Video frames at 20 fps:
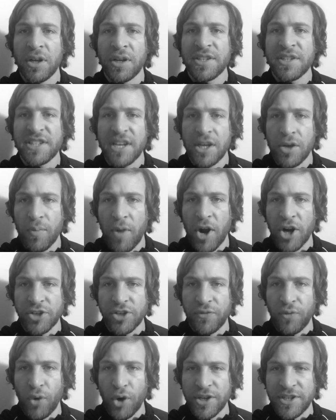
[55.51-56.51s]
See you
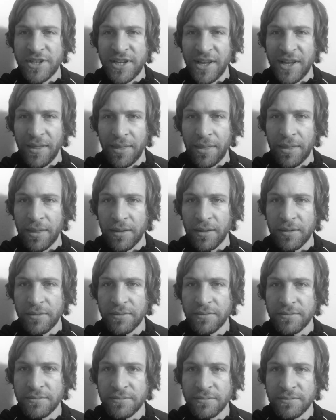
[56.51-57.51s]
March 14th.
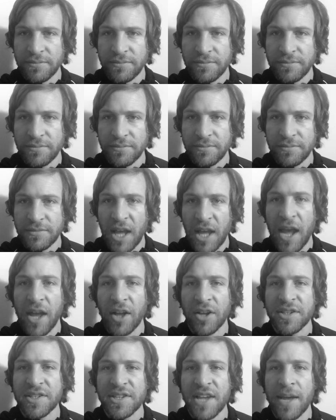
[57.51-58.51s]

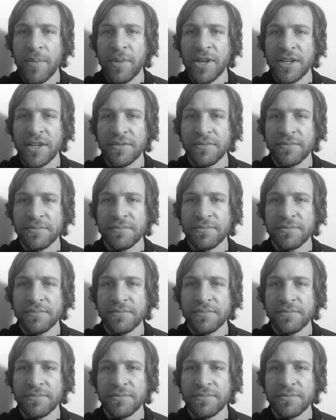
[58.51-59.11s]
Hail Sabin.